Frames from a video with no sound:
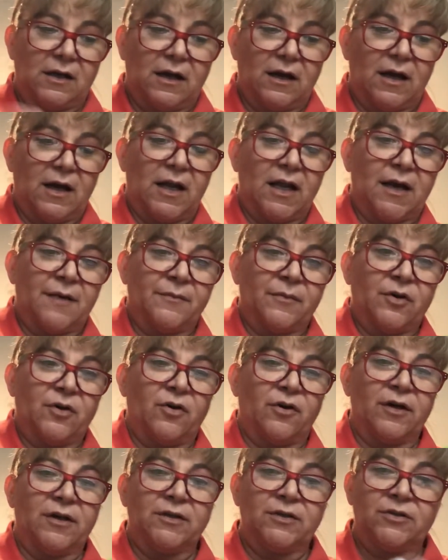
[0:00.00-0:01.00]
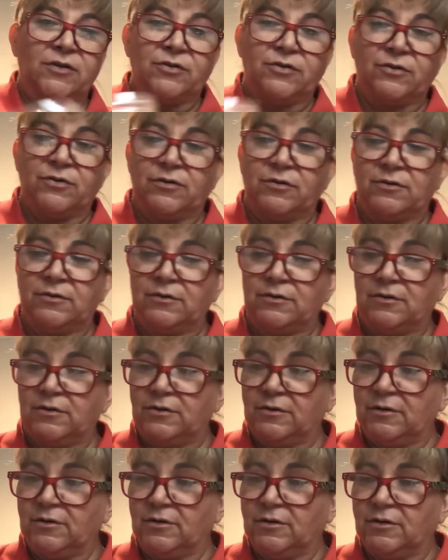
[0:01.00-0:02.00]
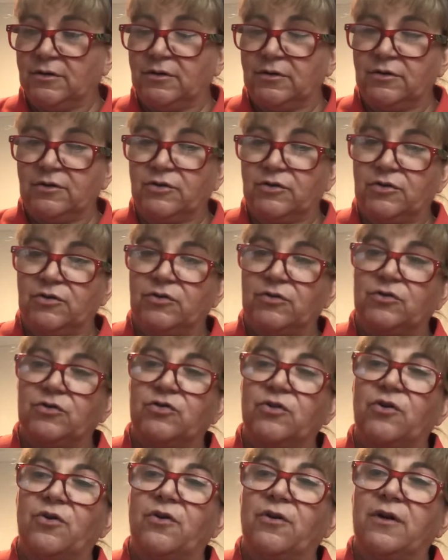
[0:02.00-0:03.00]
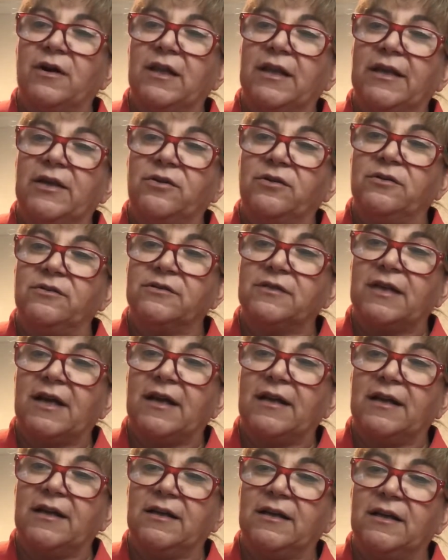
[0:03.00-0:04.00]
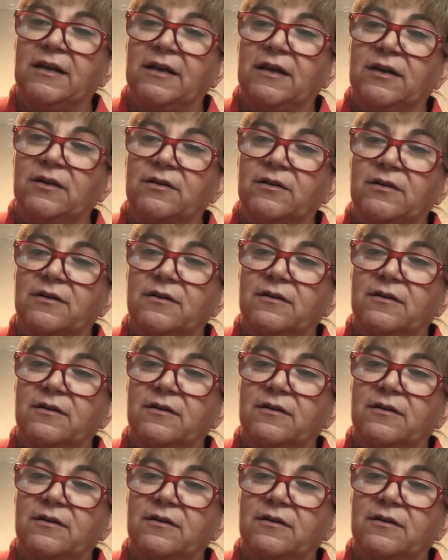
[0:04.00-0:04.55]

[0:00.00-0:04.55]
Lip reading: And I'm going to throw a little sand in here.